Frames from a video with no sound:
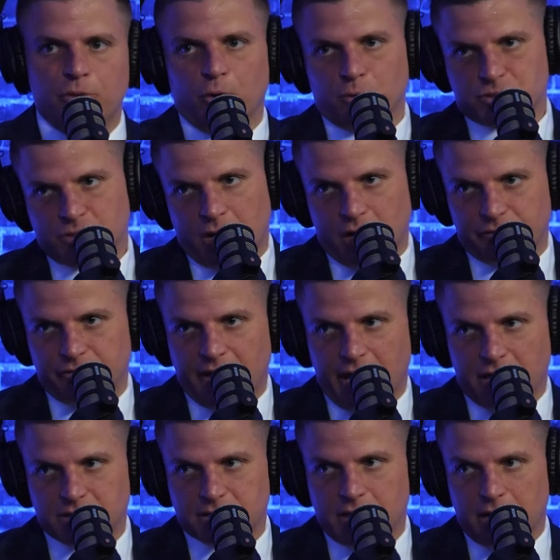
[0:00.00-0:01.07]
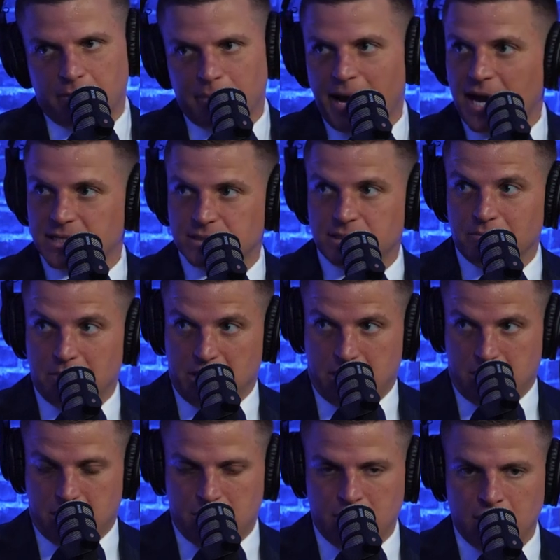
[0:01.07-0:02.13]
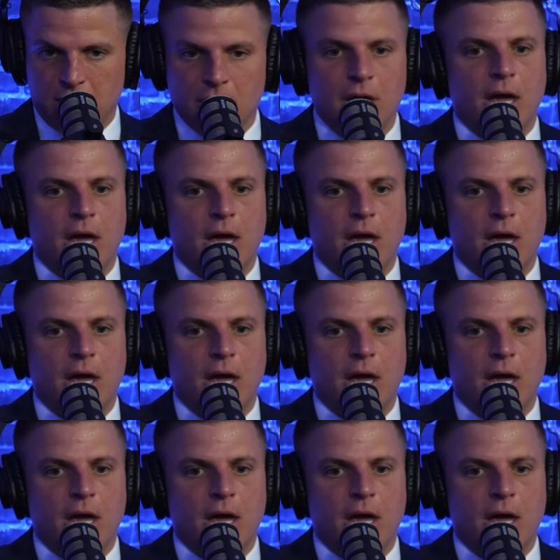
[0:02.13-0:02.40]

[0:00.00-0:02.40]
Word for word: those contacts got passed to me,